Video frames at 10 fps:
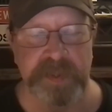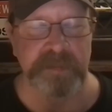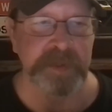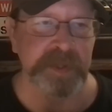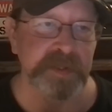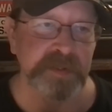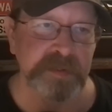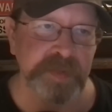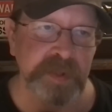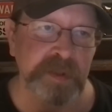the implications
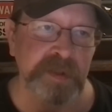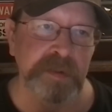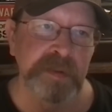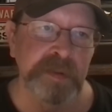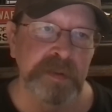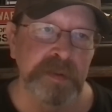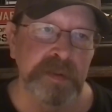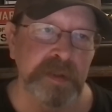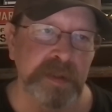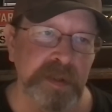of it are.
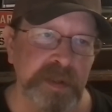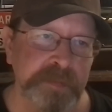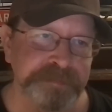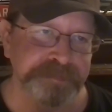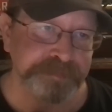Um,